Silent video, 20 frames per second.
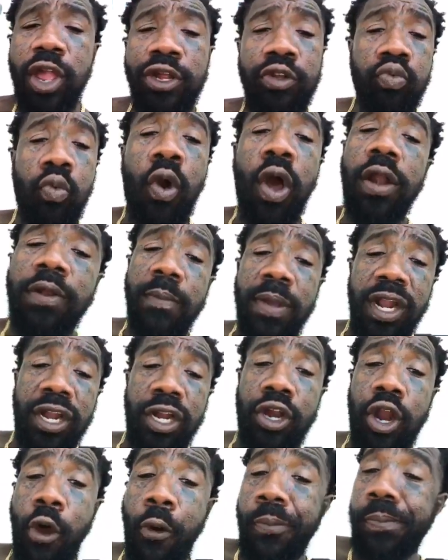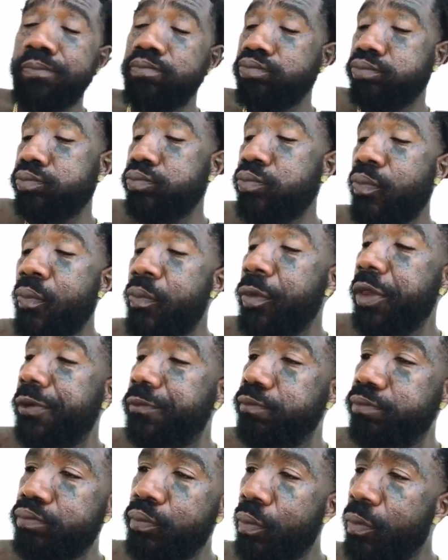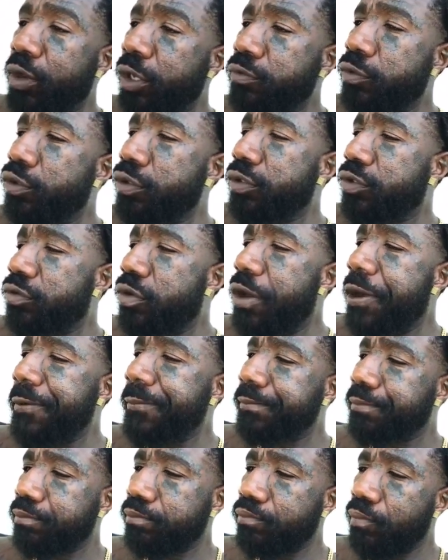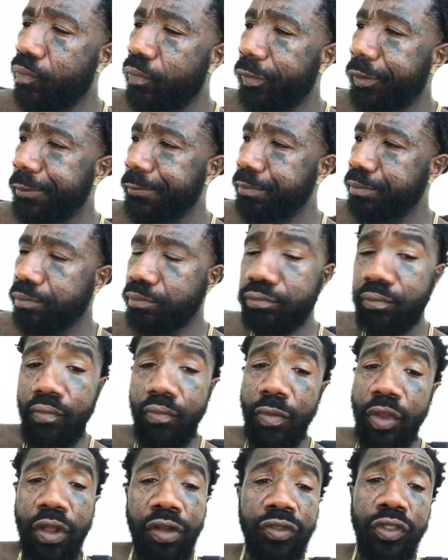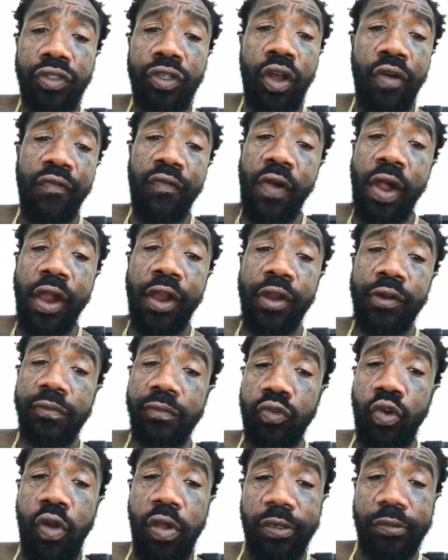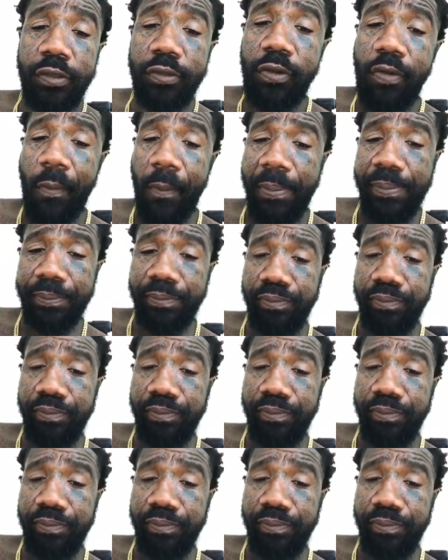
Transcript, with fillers: It's watermelon though. It's good. South fire, Queen Trump.